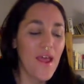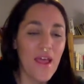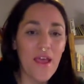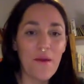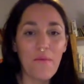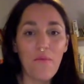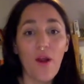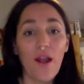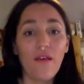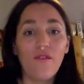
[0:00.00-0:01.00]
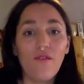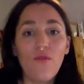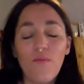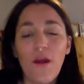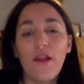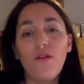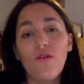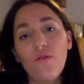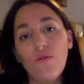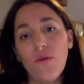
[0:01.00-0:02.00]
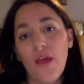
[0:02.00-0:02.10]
Well, as you might know,